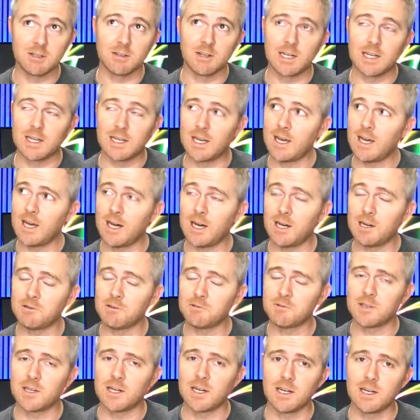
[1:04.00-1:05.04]
and a
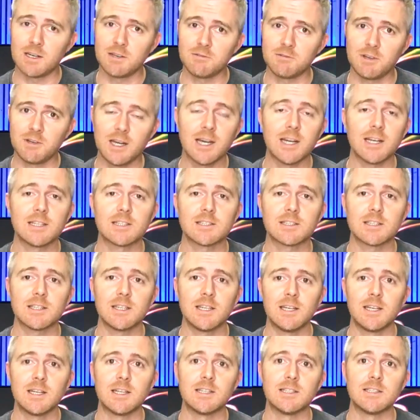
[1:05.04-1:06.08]
half that I've had it
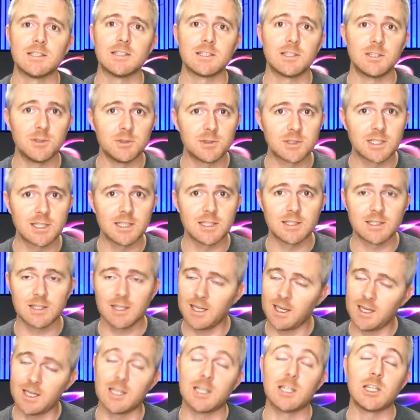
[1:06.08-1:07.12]
and used it
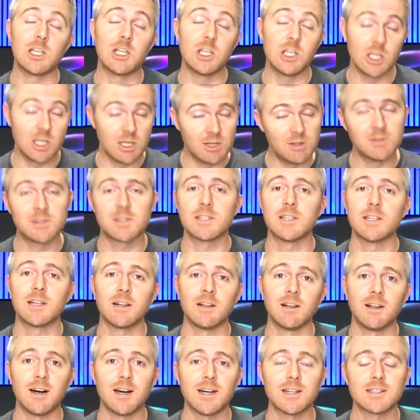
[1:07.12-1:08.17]
and used it a
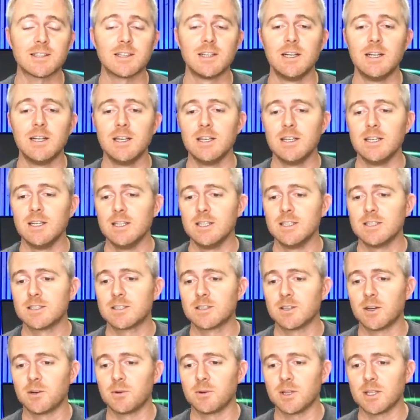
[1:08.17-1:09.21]
lot.
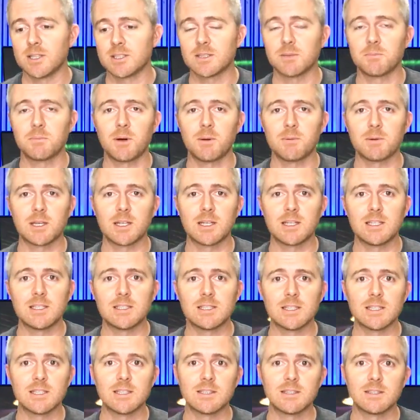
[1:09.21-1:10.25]
So I realized I'm probably gonna need
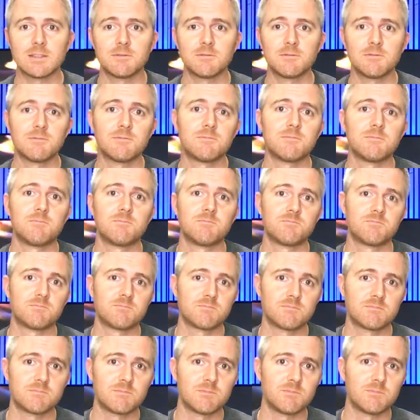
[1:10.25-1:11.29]
to
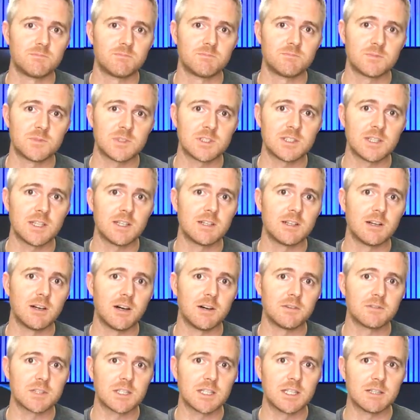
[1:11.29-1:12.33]
send it
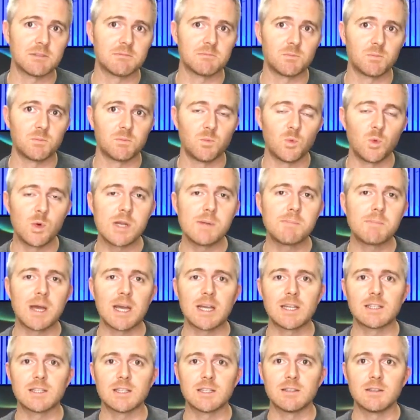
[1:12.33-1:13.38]
off to get
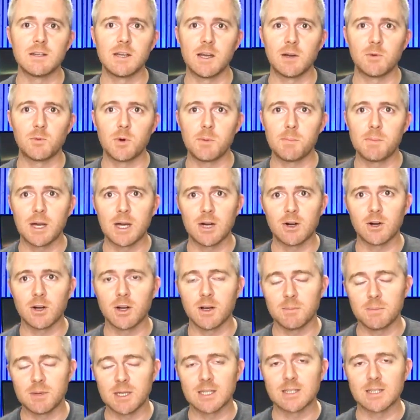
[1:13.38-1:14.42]
repainted and repaired
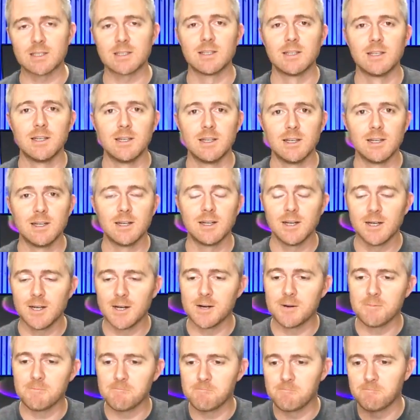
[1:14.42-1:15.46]
a bit
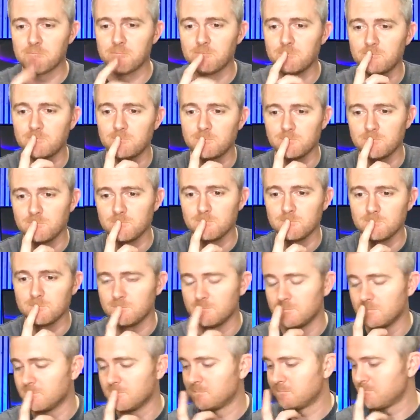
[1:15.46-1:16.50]
um,
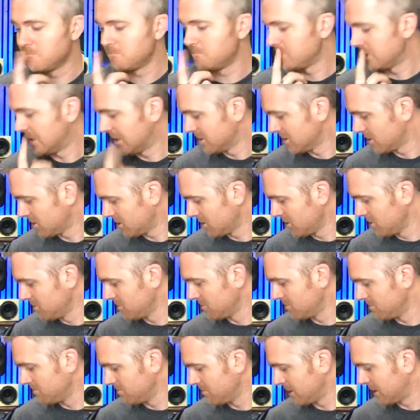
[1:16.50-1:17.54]

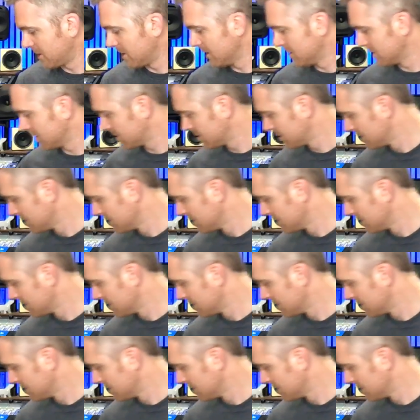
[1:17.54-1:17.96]
soon, because